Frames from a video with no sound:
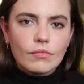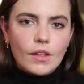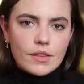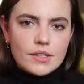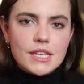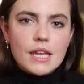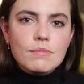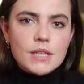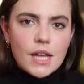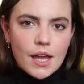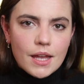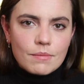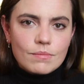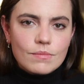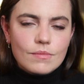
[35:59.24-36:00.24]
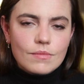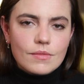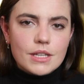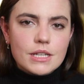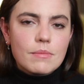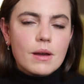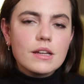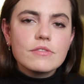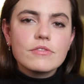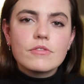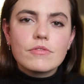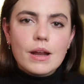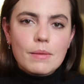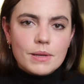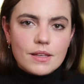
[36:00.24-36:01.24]
At the same time, the demand for
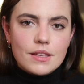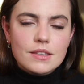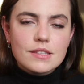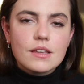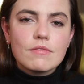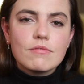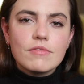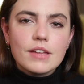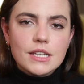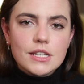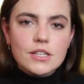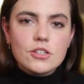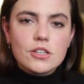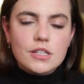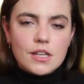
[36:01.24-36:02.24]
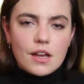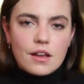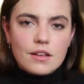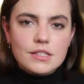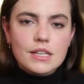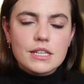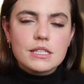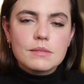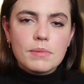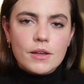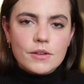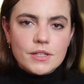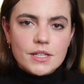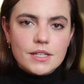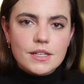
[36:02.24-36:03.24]
replicas of vintage guitars
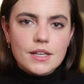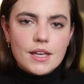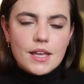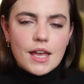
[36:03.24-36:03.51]
exploded